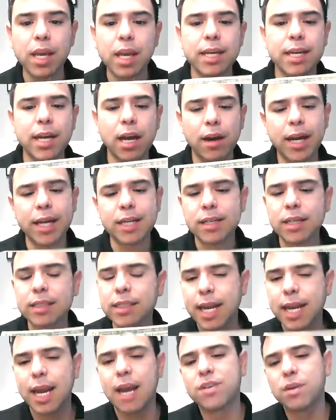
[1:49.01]
Now, it doesn't
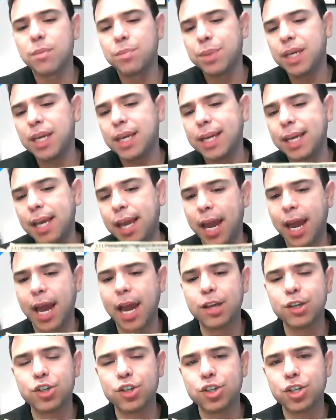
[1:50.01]
have to be
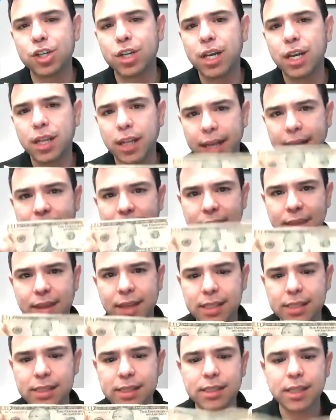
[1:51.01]
cash like
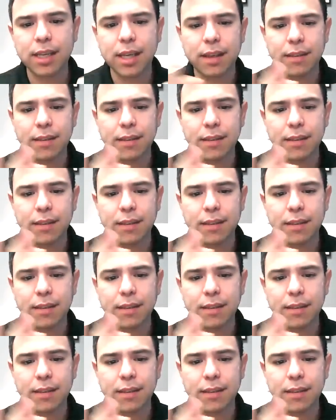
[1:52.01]
this